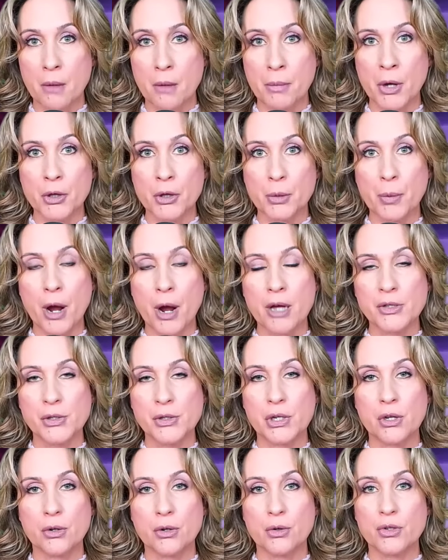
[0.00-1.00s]
But the
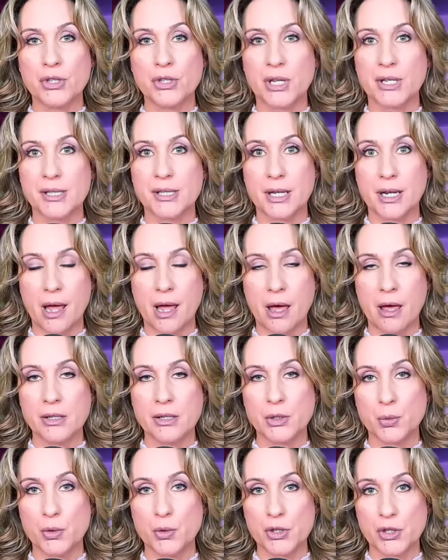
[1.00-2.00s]
prosecutor says that
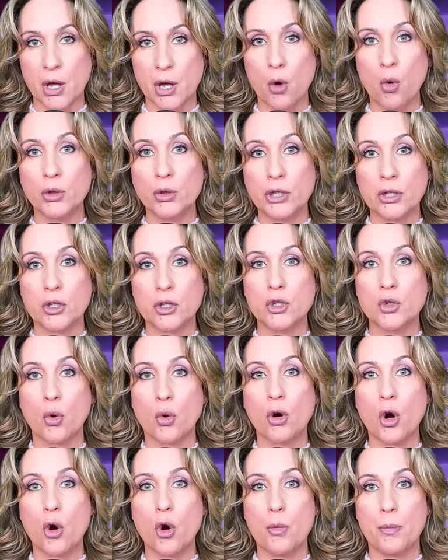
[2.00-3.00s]
Hess was holding the
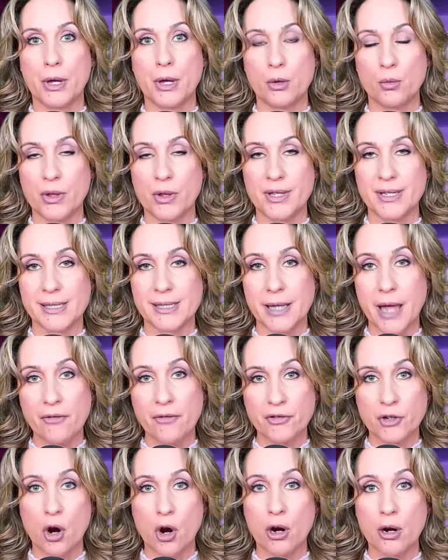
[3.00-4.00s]
door open with his
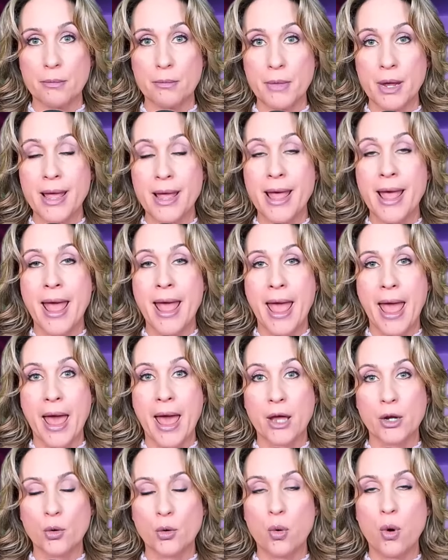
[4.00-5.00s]
left arm
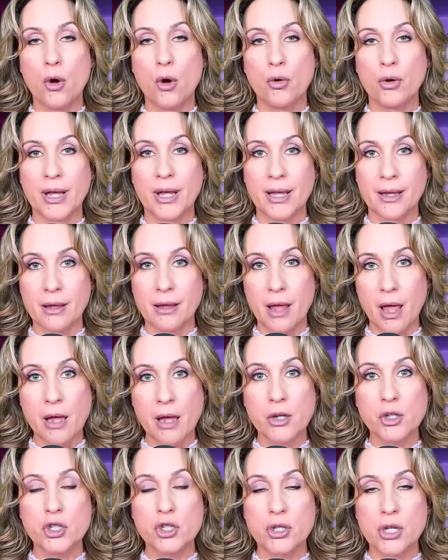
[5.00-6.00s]
and, quote,
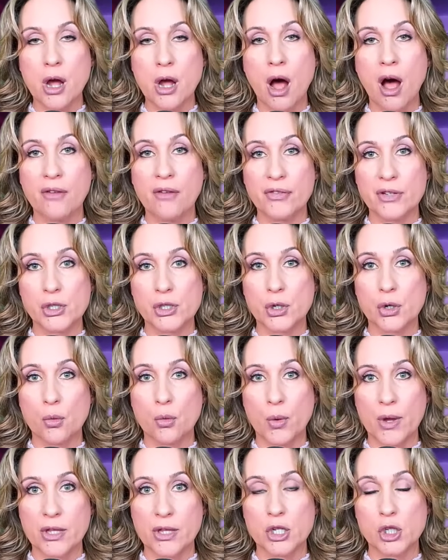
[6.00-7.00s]
engaged the
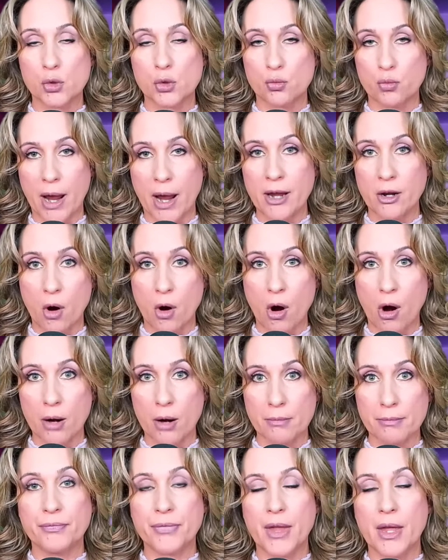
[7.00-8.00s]
officer with his right
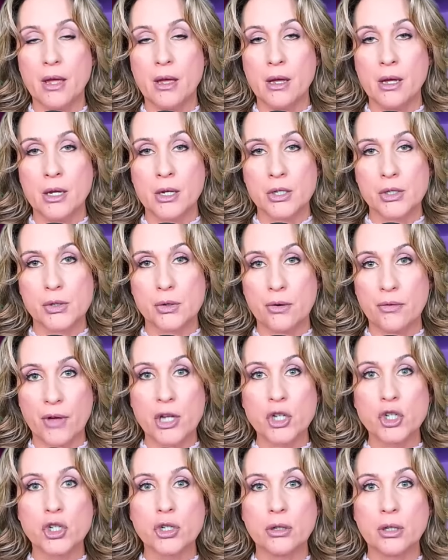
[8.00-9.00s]
arm. So
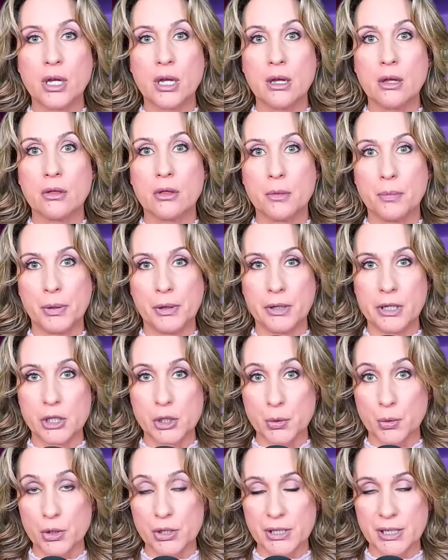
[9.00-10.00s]
eventually the
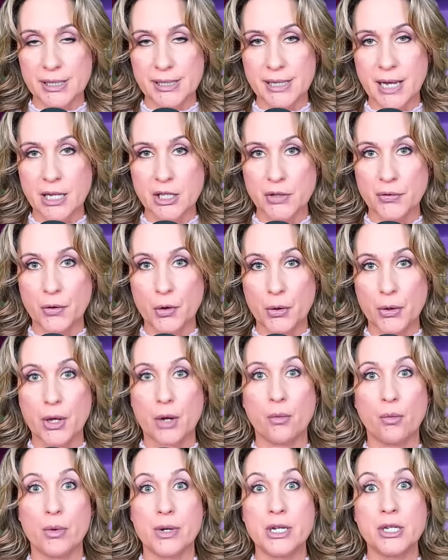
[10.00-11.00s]
police were successful.
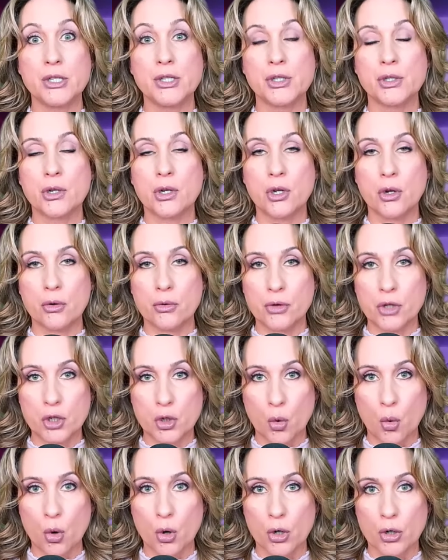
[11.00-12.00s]
They re-secured the
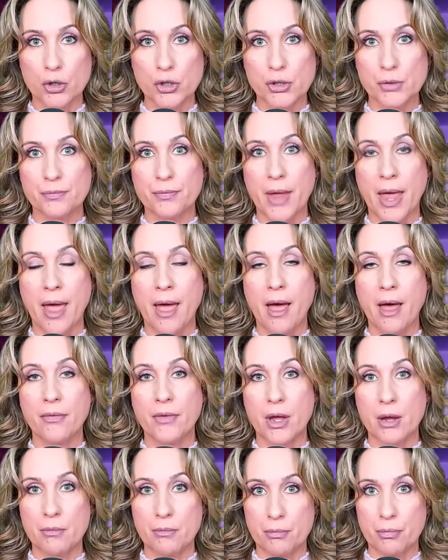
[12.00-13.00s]
doors
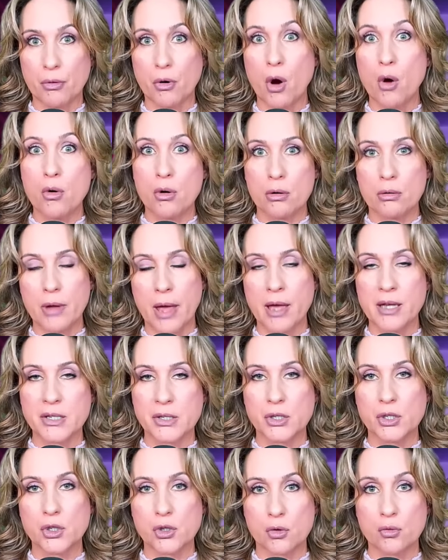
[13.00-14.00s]
and they broke
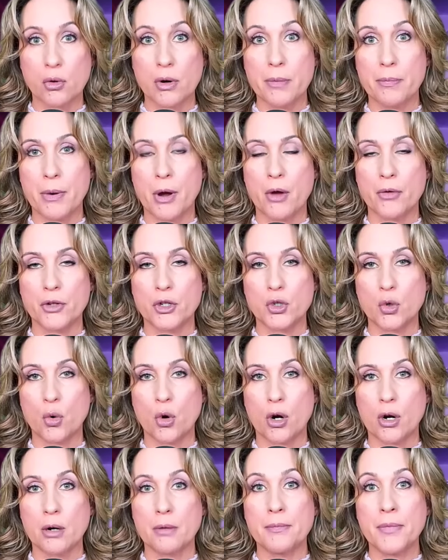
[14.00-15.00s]
Hess's grip on the
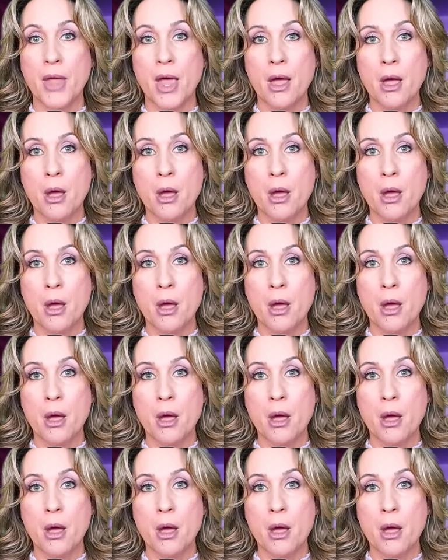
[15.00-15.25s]
door,